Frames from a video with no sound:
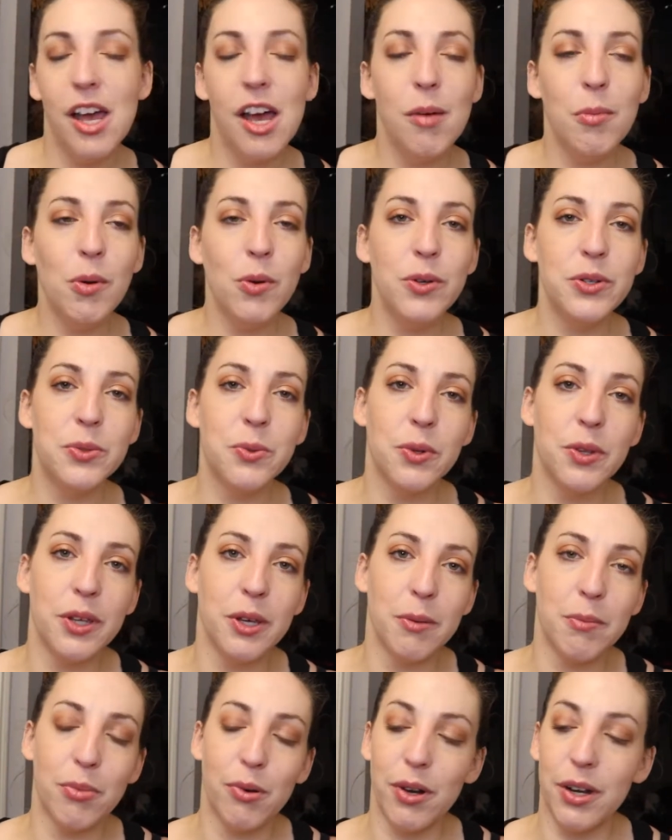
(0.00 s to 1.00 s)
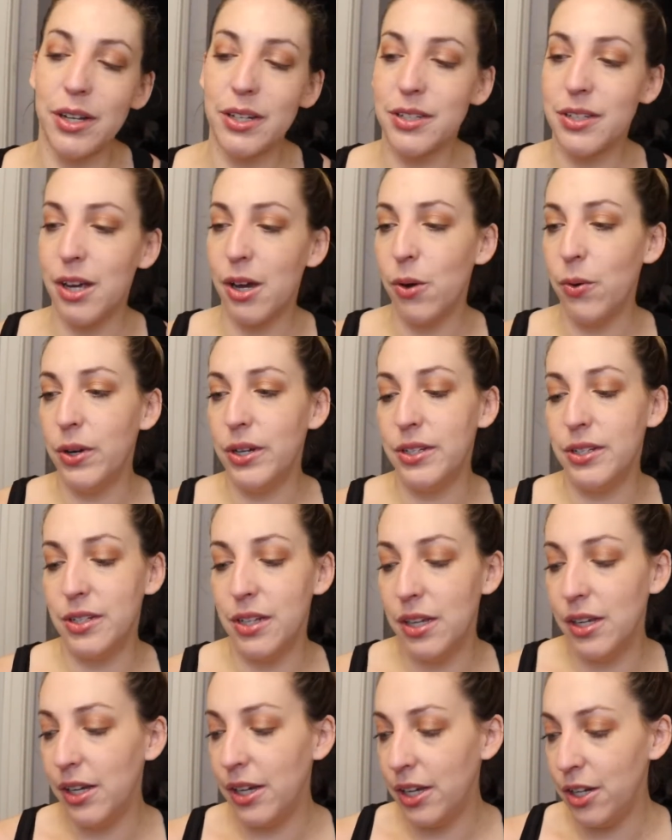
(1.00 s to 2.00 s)
I'm always really impressed. I always
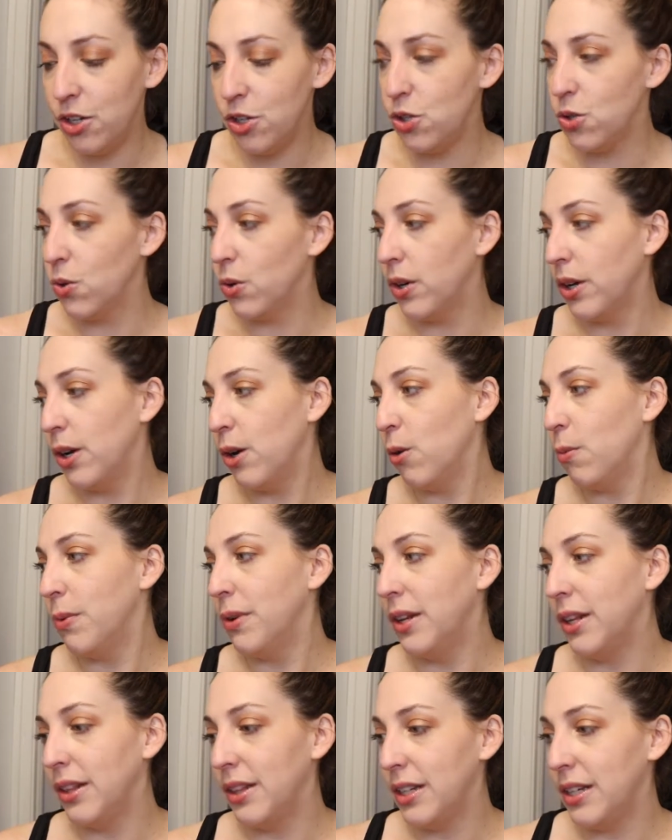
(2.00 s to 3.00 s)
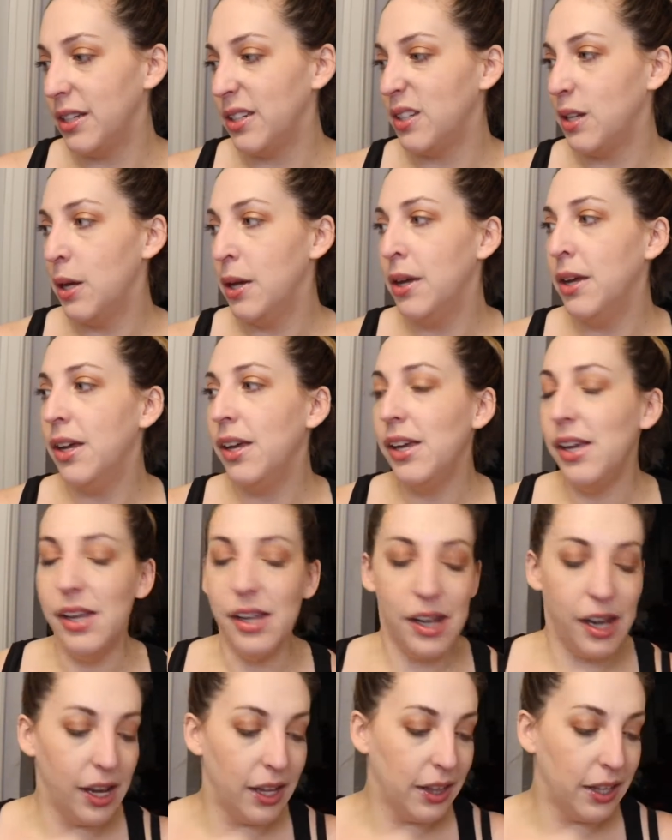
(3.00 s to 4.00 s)
enjoy opening these.
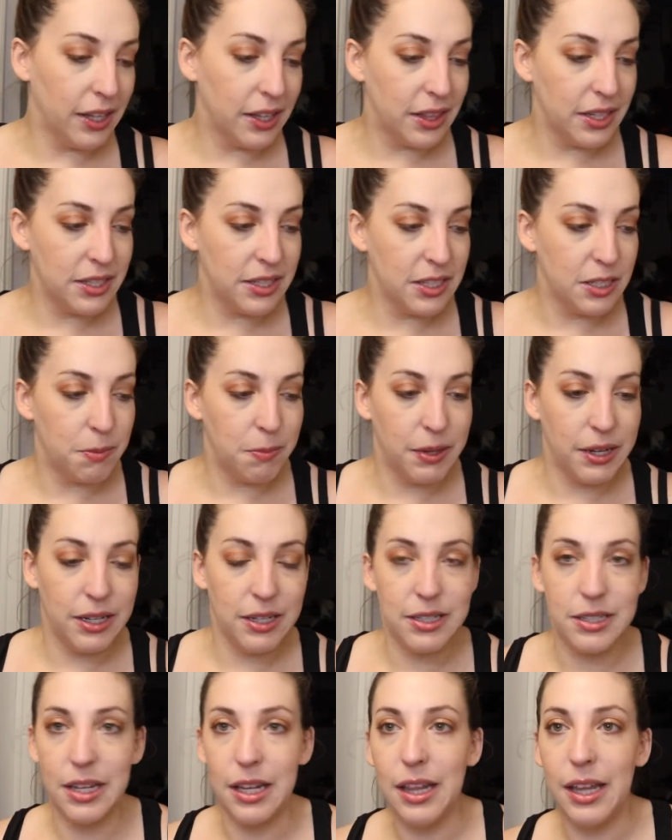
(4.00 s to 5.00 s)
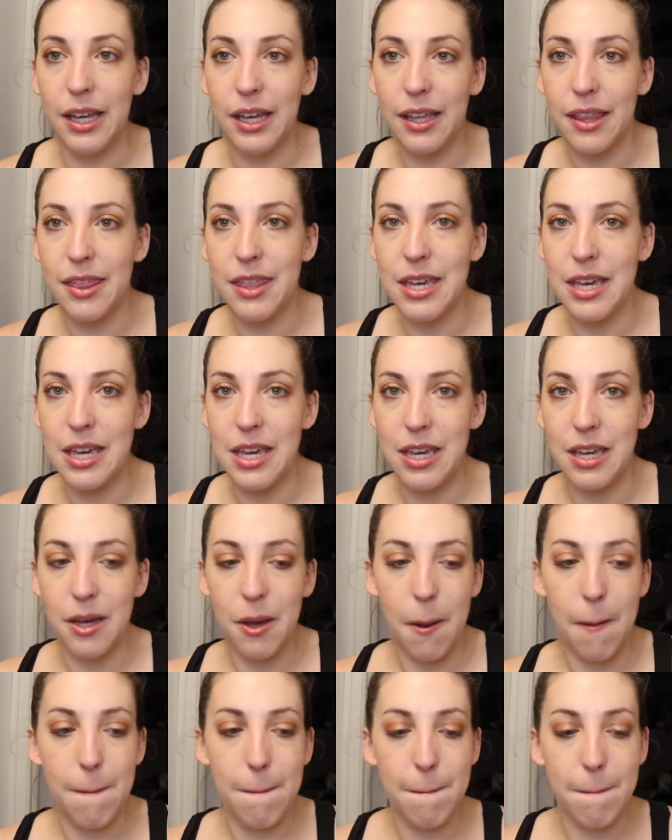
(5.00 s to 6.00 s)
I like the suspense, I like the
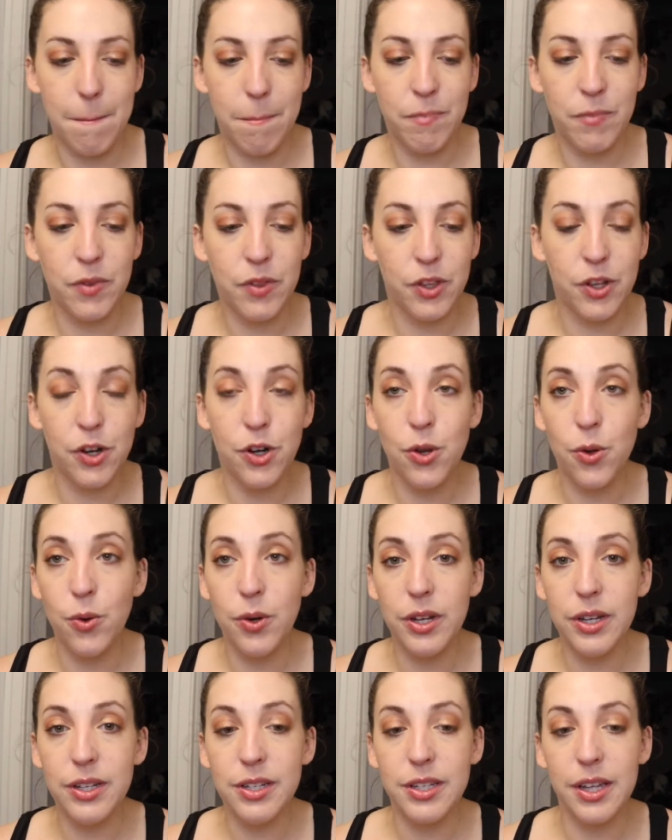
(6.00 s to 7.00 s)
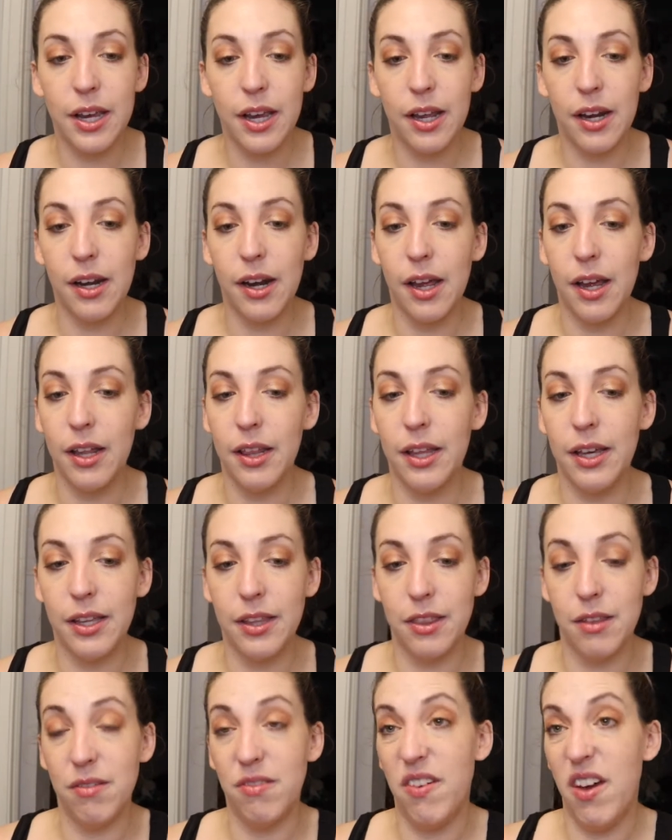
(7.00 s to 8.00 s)
newness, and I
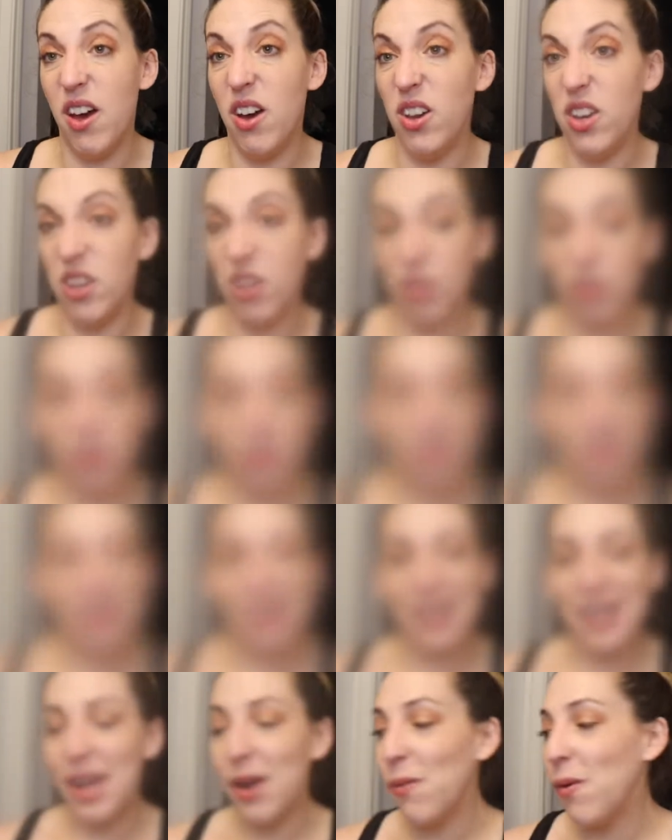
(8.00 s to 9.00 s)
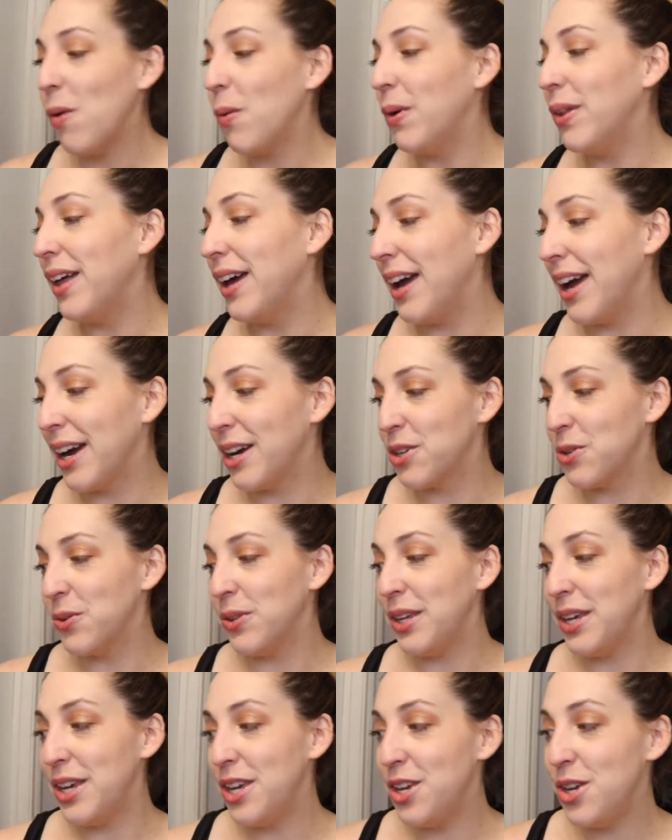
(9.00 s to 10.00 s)
like the value. Now what will I
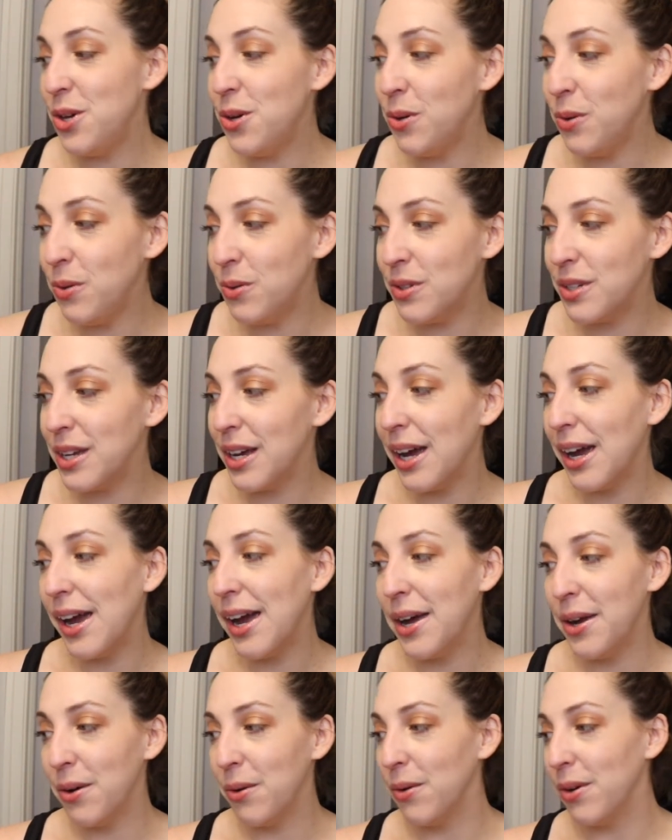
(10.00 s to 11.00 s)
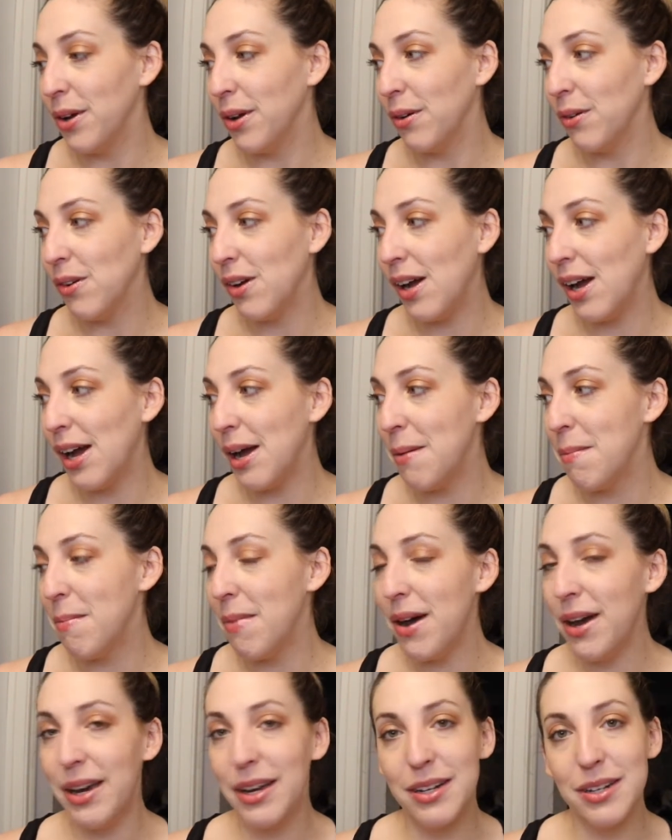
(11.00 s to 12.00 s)
actually use? I don't know. I
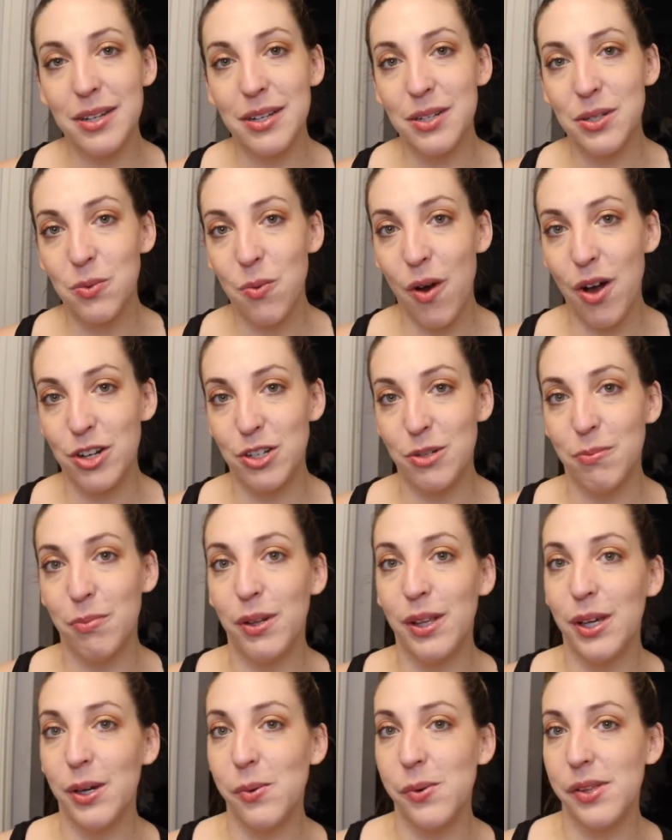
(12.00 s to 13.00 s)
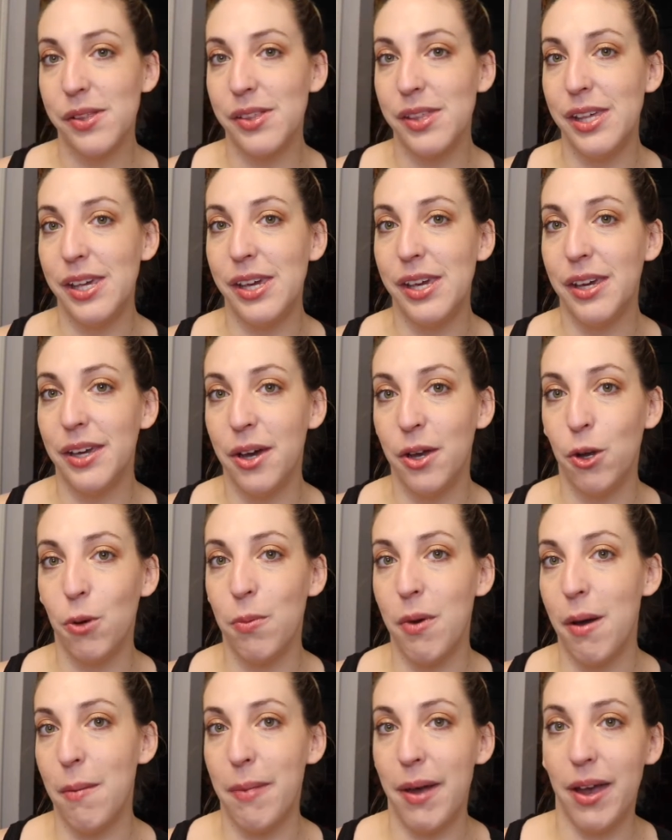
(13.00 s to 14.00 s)
might swatch and play with the
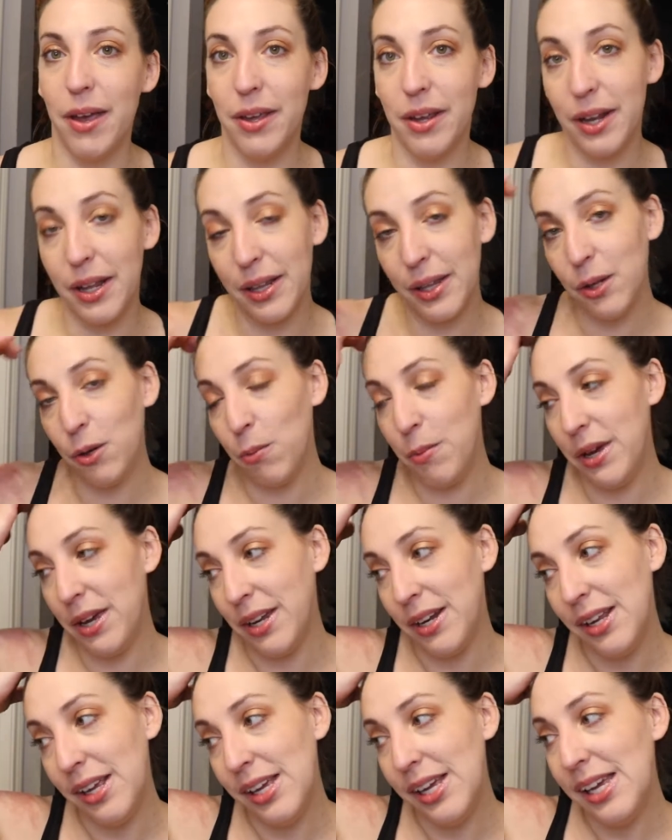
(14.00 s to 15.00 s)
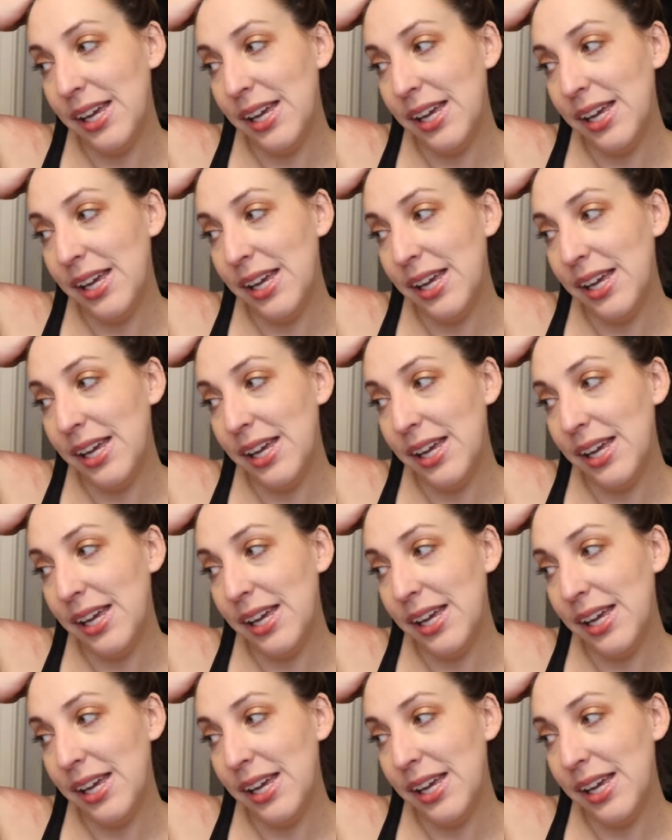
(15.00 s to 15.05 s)
ColourPop palette a little bit.